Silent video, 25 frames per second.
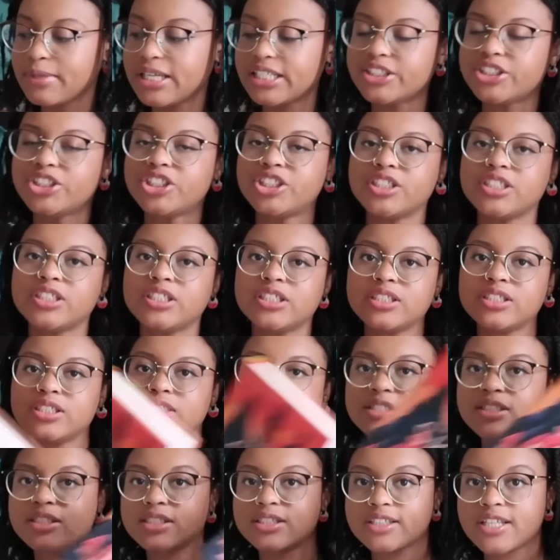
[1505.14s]
mentioned
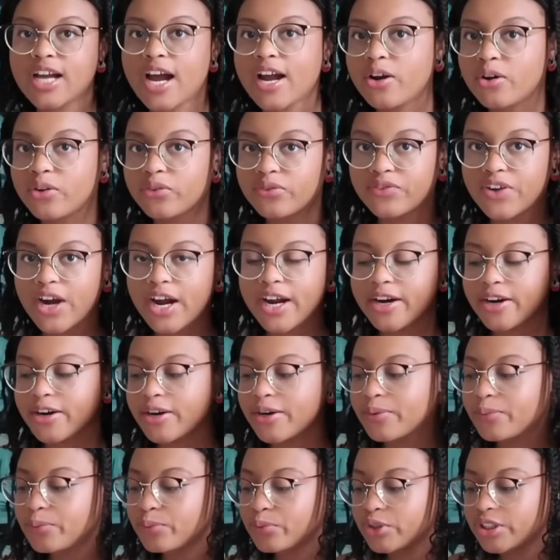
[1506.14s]
The Sky on
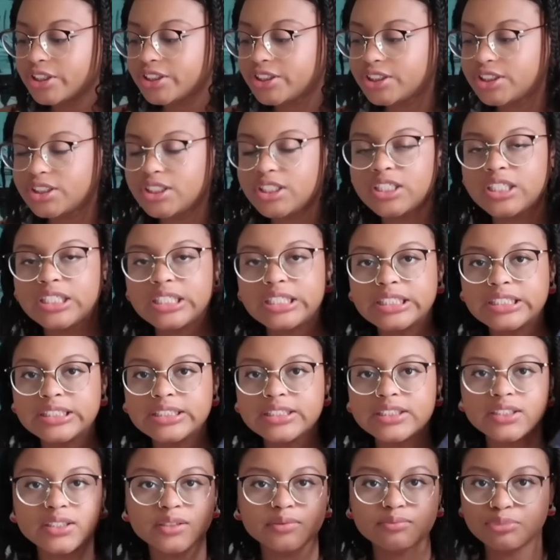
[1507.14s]
Fire which
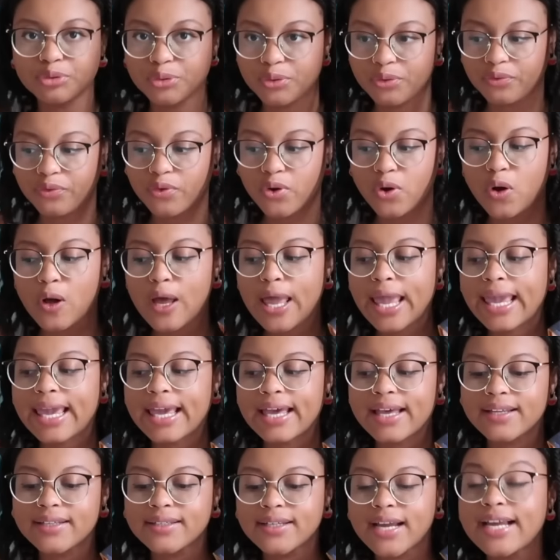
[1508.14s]
is beautiful
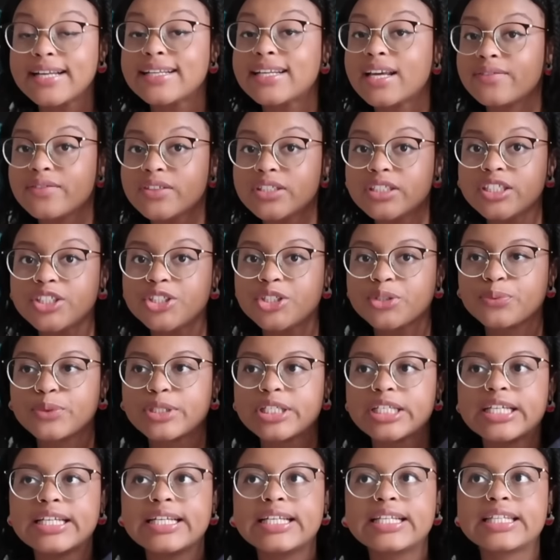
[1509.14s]
and I definitely need to
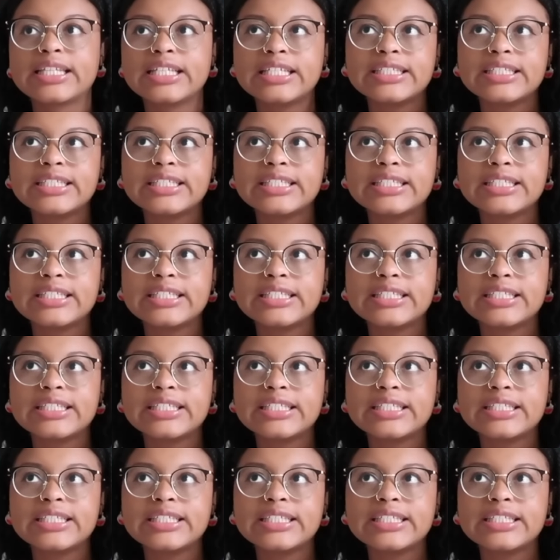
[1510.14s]
read it.